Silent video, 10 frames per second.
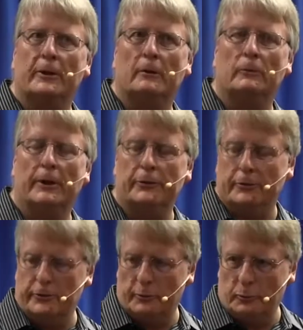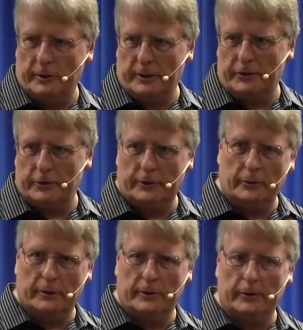and our relationship with each
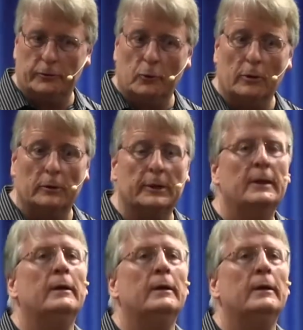other in this world.